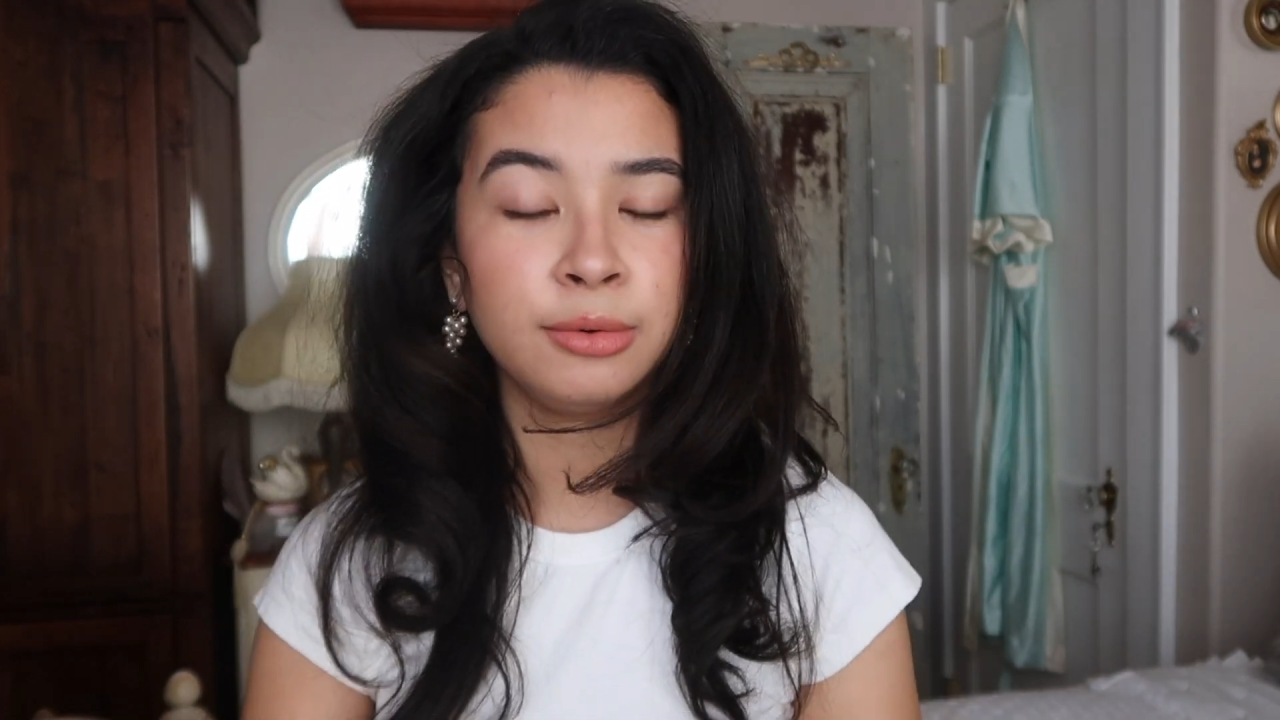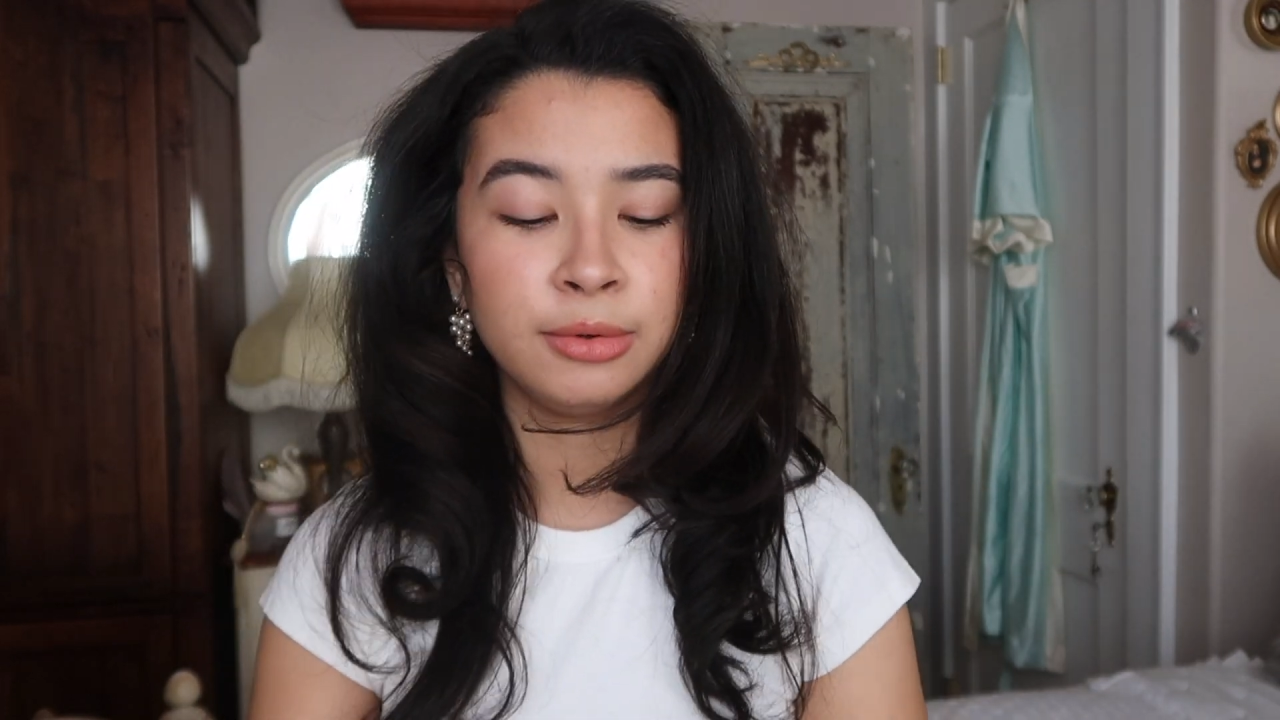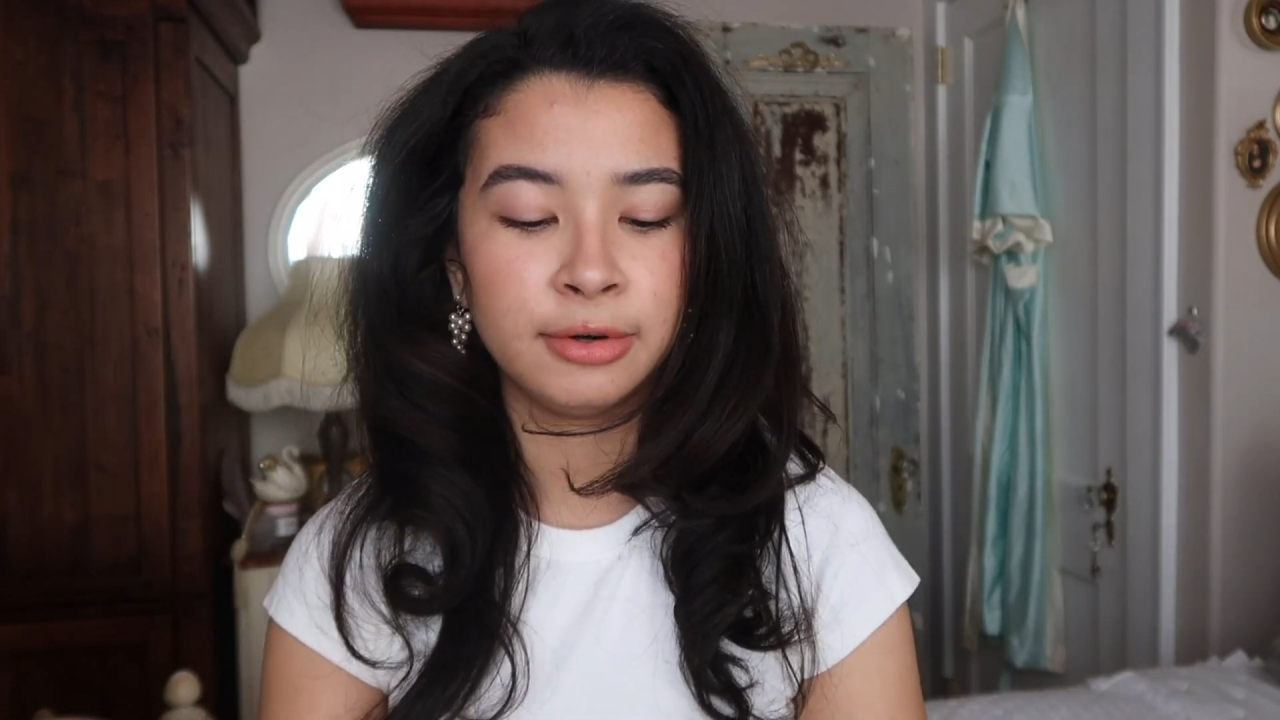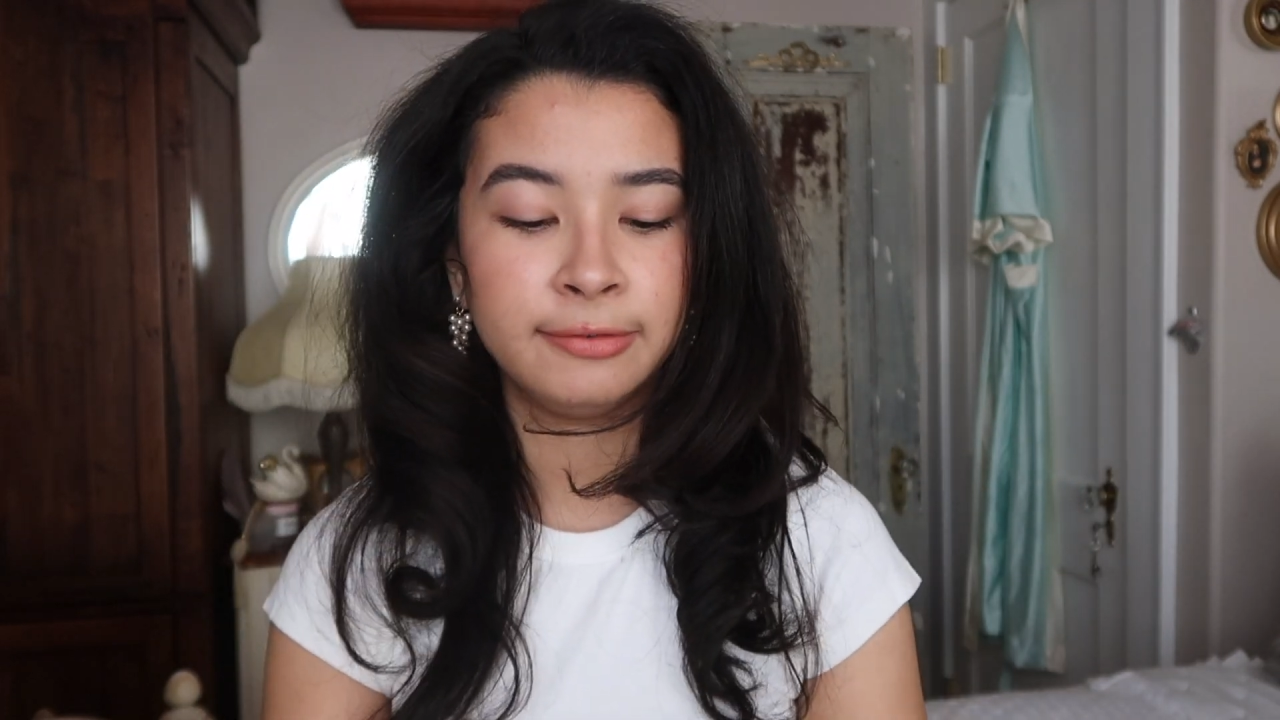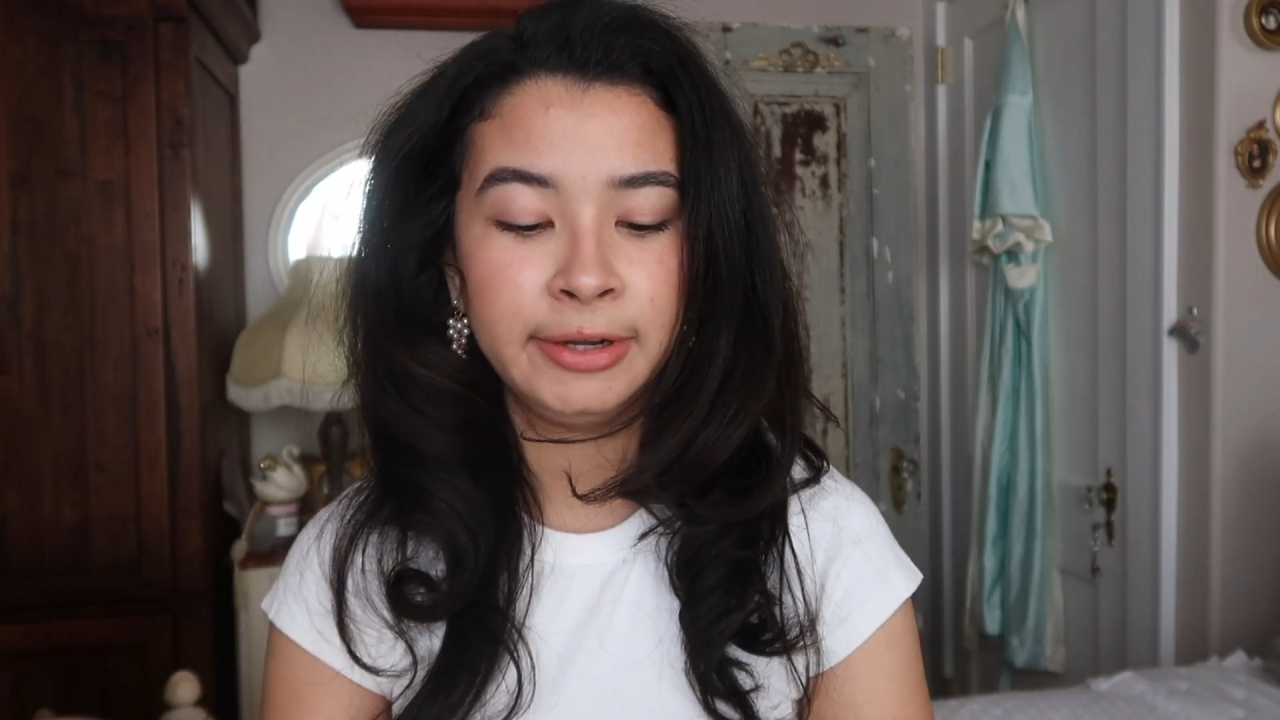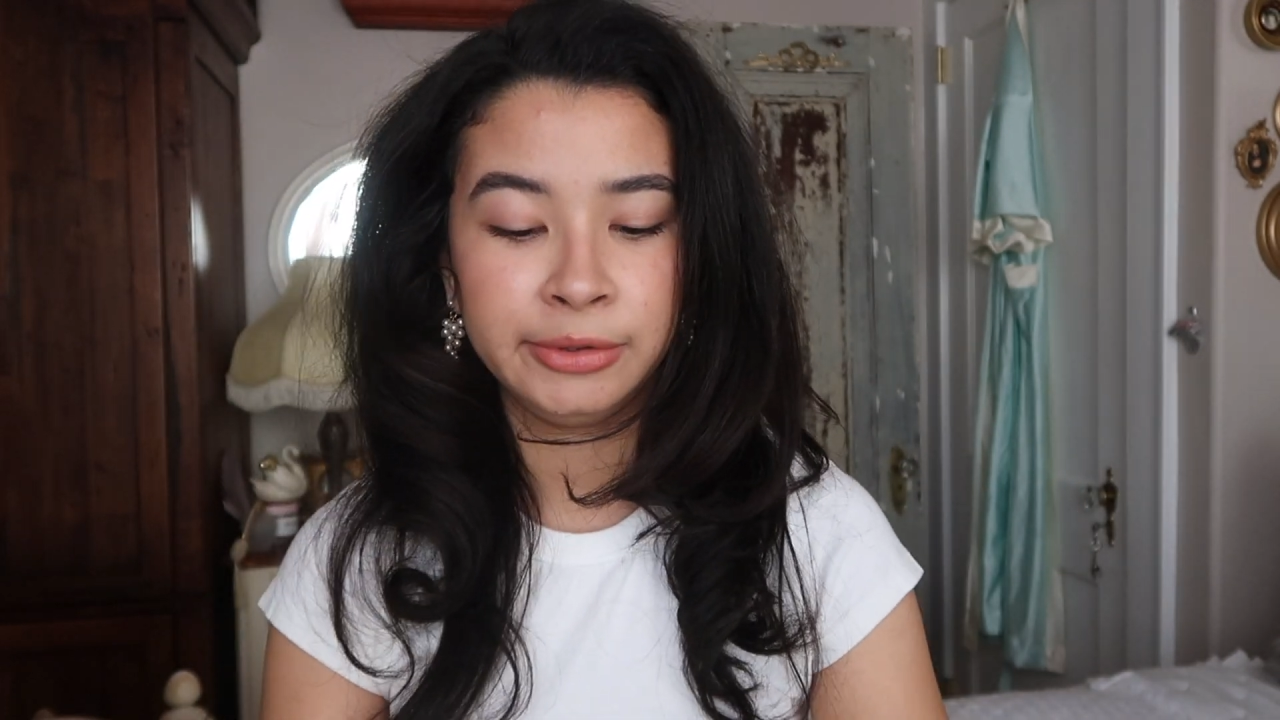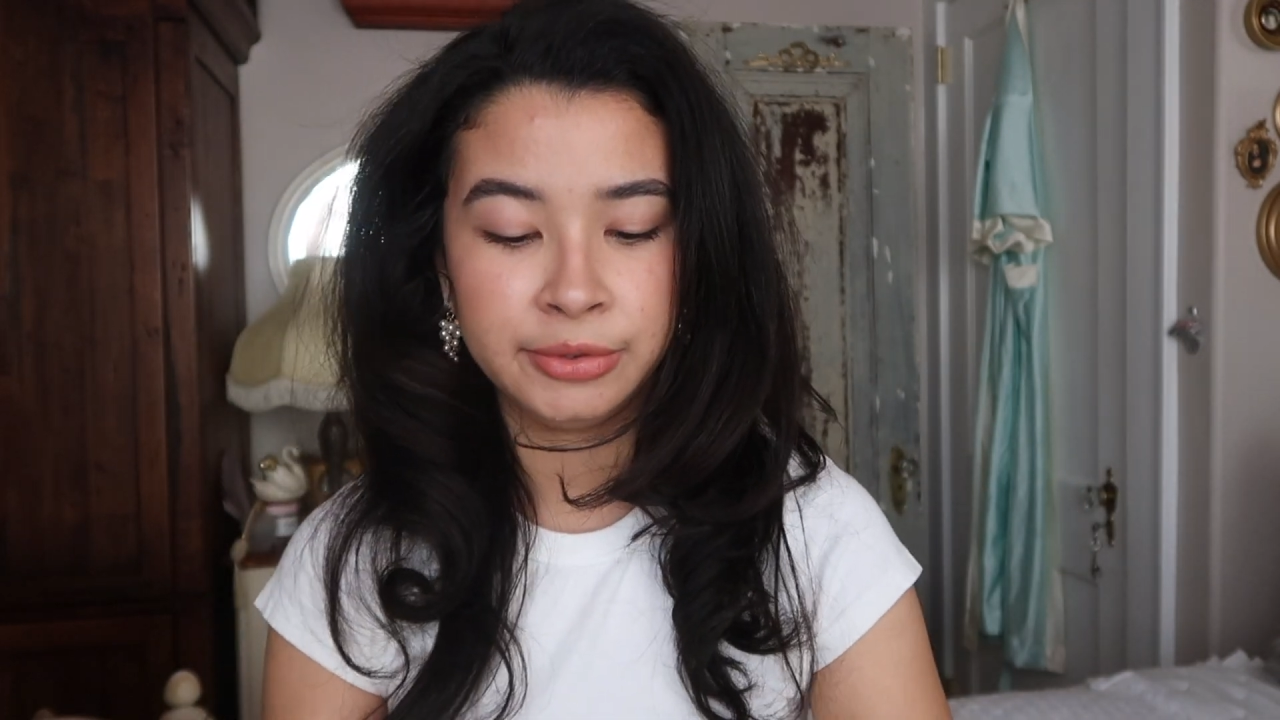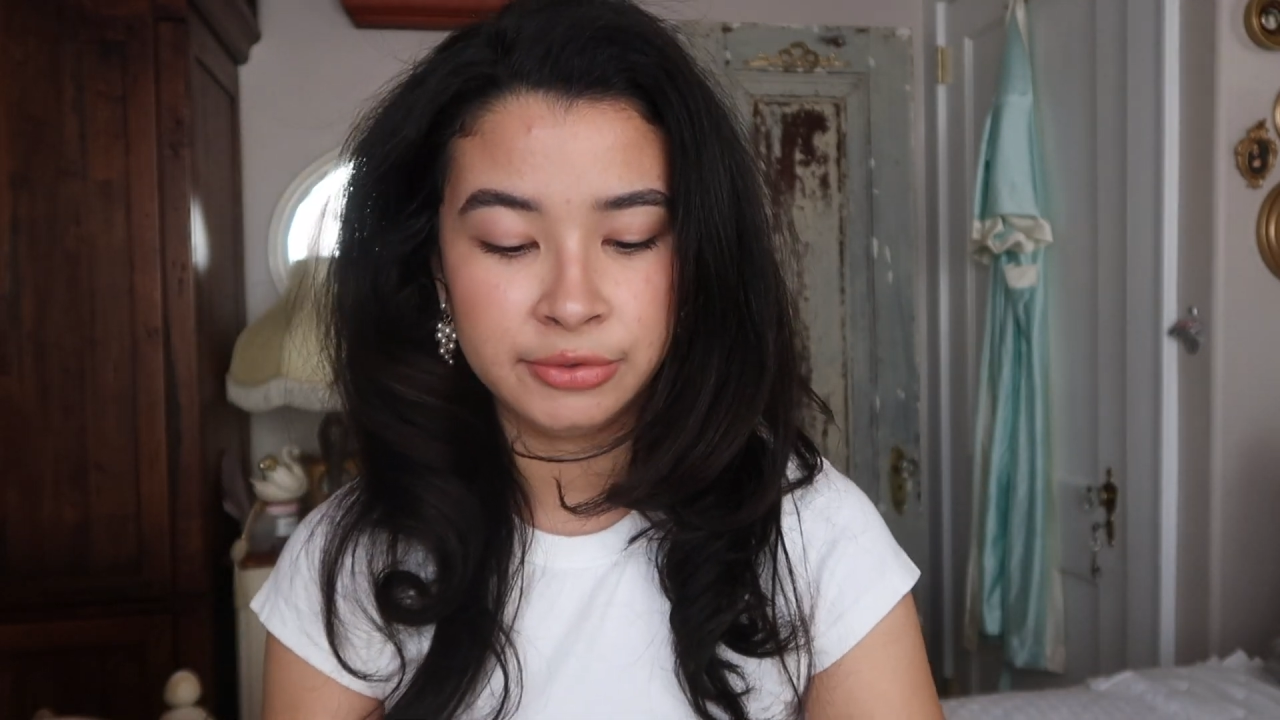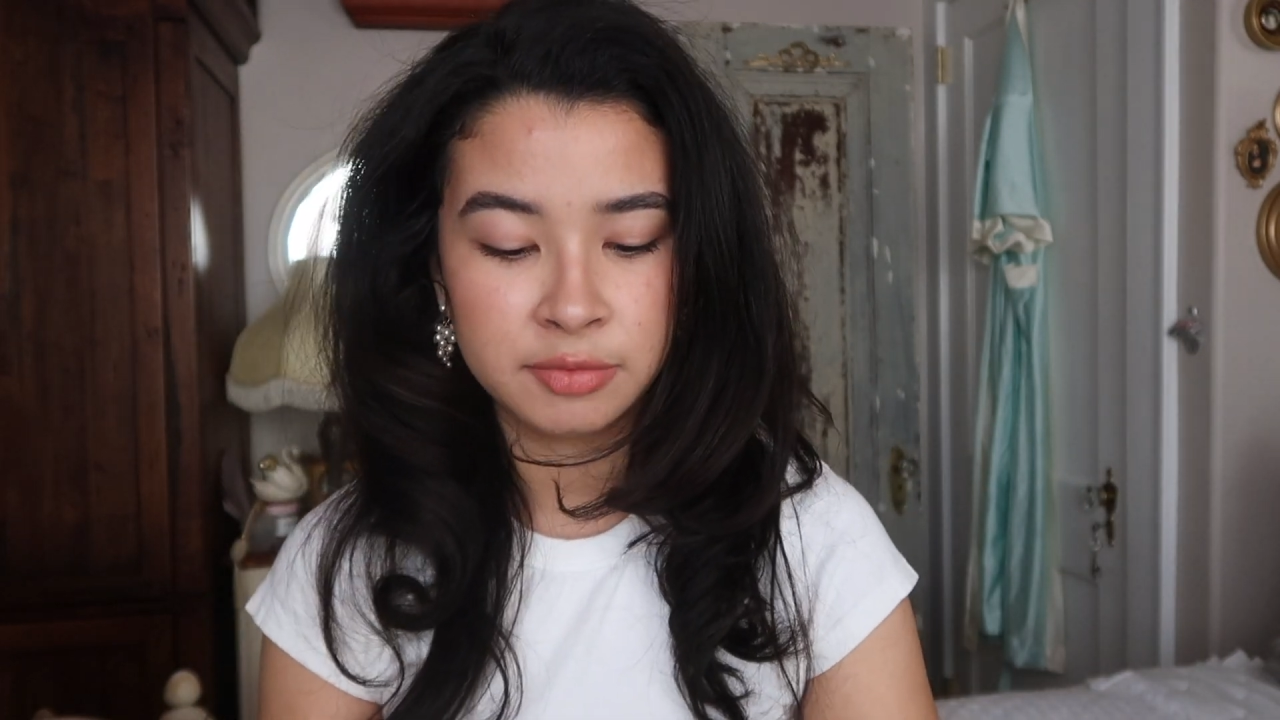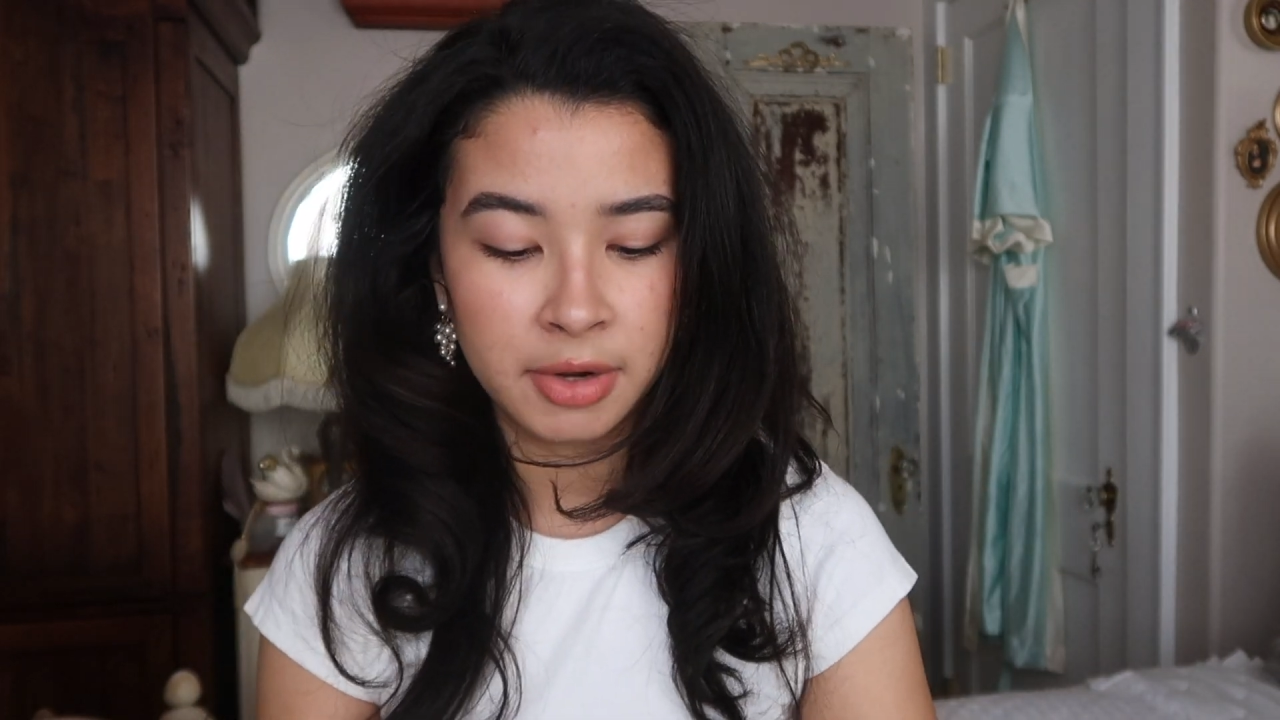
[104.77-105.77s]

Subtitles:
or if I lose